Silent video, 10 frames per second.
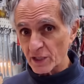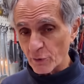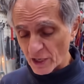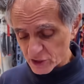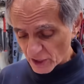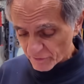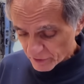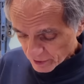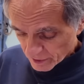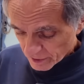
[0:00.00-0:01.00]
crankshaft.
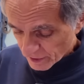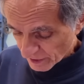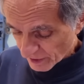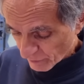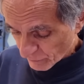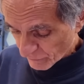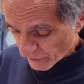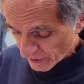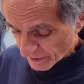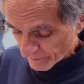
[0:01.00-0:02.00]
And
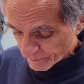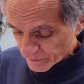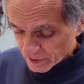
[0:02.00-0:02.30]
I've